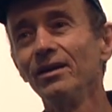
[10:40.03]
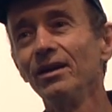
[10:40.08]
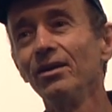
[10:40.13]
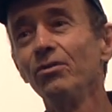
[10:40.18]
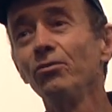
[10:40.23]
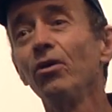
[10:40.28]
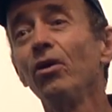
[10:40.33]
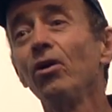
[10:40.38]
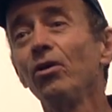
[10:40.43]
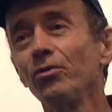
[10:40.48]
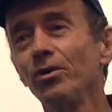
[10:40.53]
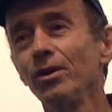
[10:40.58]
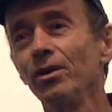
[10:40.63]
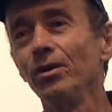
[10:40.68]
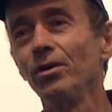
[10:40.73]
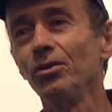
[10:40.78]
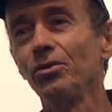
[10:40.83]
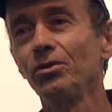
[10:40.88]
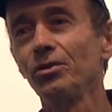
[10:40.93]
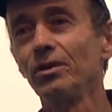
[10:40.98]
involved
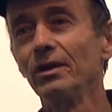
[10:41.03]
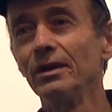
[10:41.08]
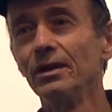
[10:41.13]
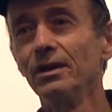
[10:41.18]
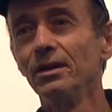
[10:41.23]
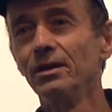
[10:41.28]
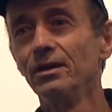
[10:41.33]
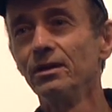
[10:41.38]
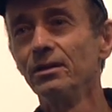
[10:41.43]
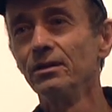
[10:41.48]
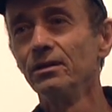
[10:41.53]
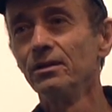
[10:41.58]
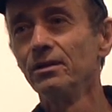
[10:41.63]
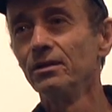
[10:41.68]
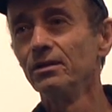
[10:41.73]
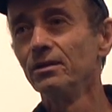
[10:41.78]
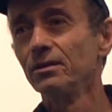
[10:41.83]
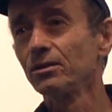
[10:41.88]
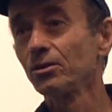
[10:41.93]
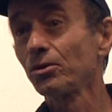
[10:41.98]
in this
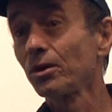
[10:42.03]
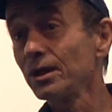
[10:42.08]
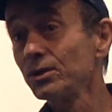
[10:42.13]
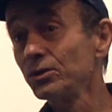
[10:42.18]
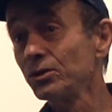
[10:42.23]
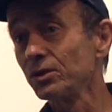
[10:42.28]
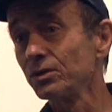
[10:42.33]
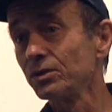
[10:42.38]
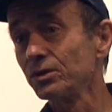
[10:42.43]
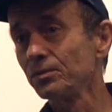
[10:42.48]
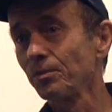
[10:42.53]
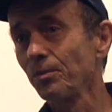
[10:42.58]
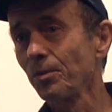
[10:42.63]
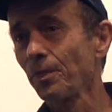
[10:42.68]
crisis,